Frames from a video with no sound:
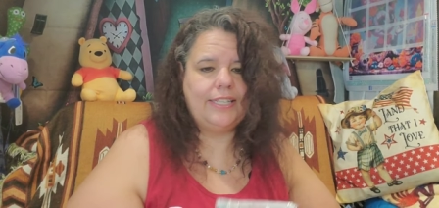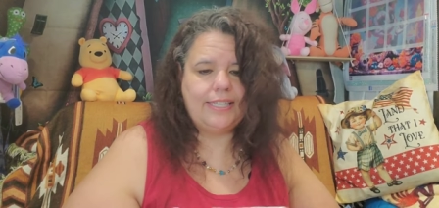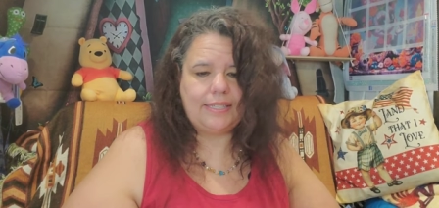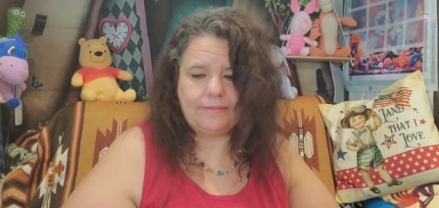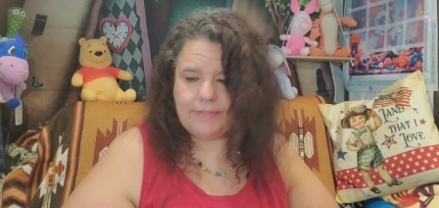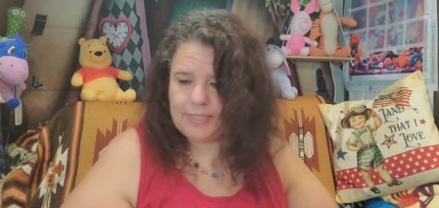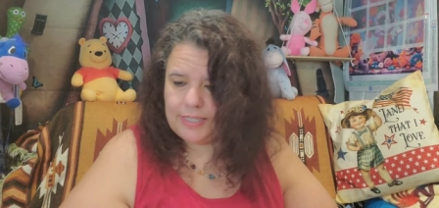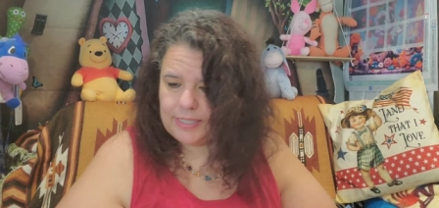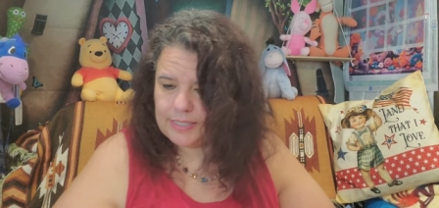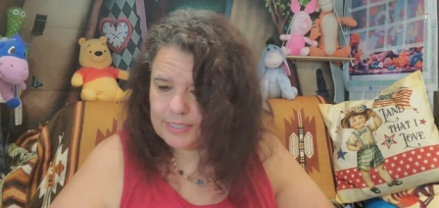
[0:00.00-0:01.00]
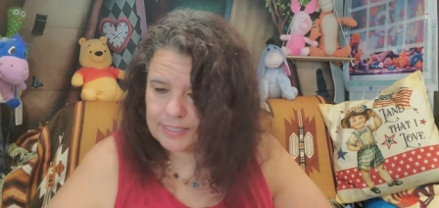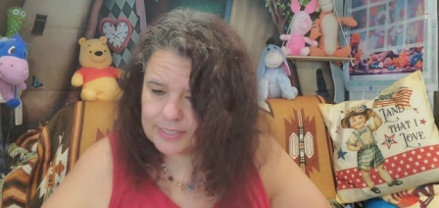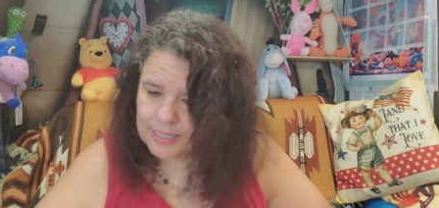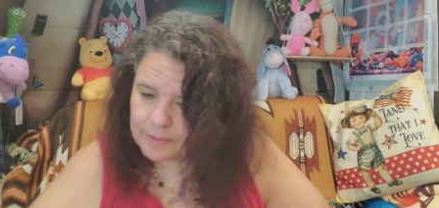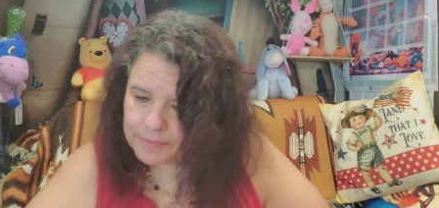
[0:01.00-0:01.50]
This one,
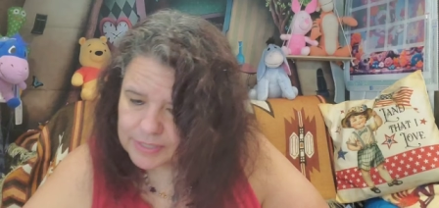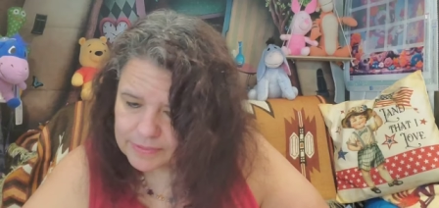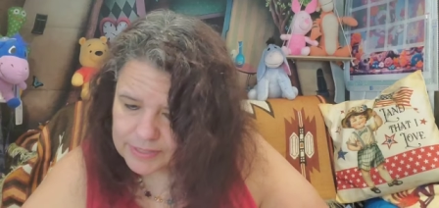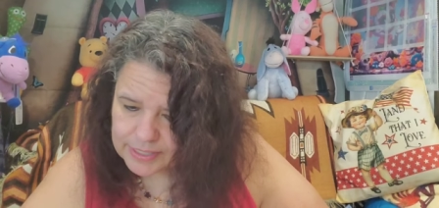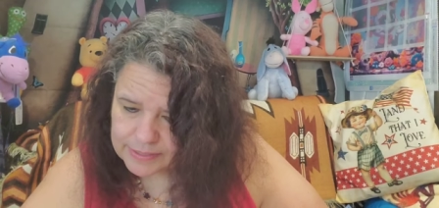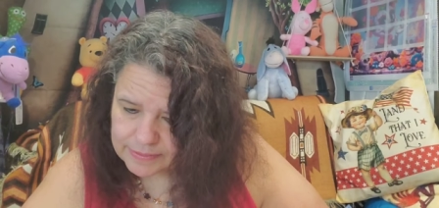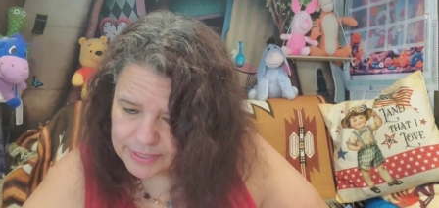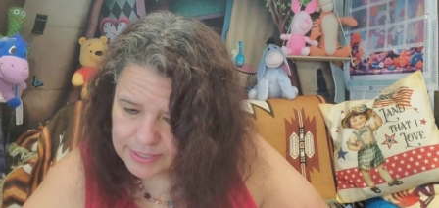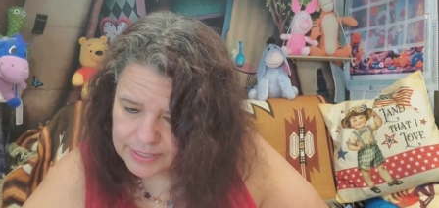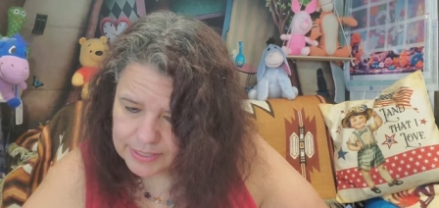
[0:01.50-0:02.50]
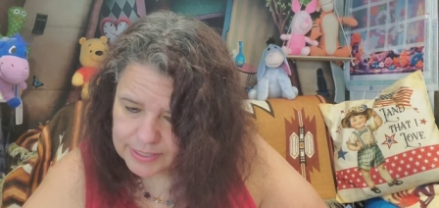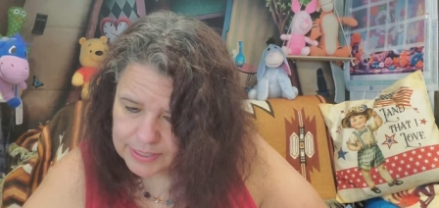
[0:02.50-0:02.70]
how much was this one?